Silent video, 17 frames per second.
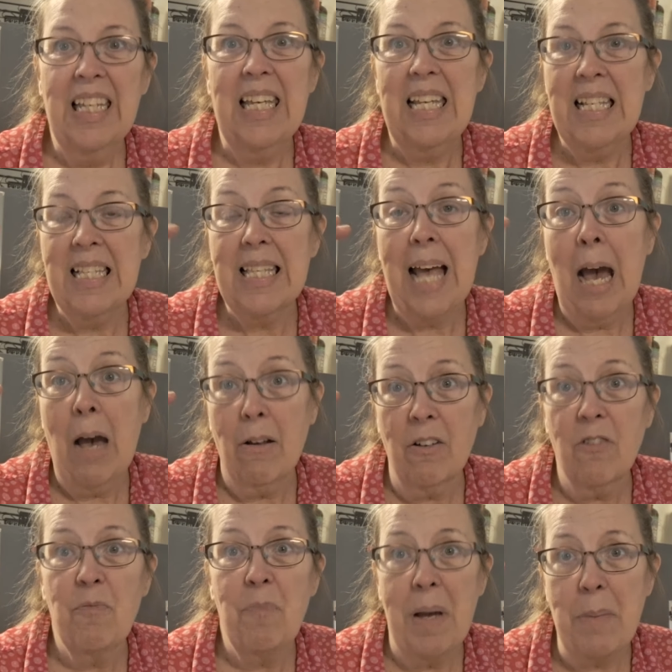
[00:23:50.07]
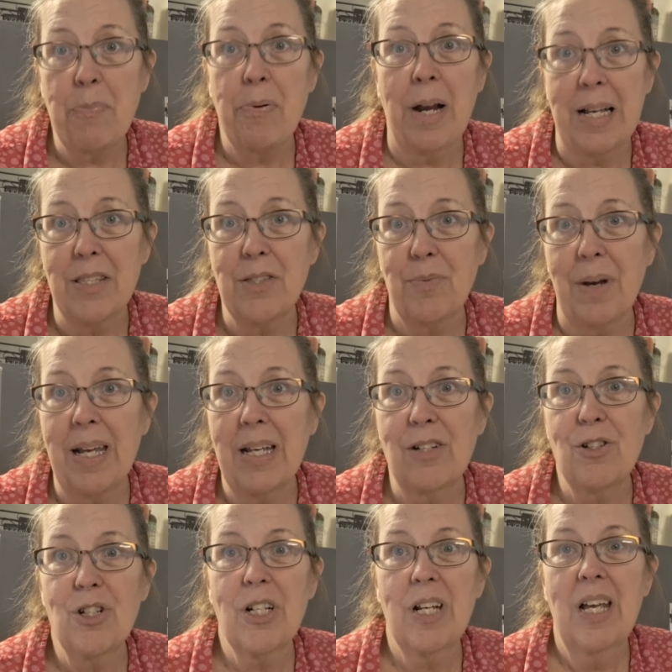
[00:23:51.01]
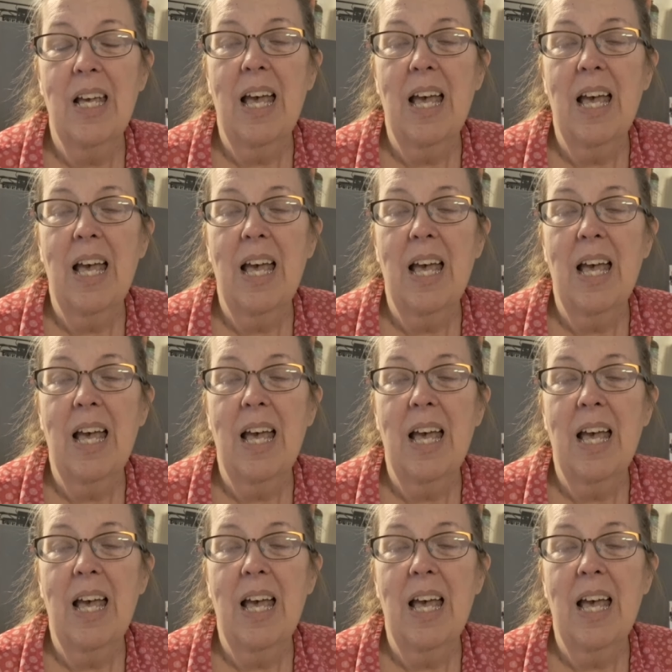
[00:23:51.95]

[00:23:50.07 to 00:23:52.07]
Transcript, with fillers: is out of my price range.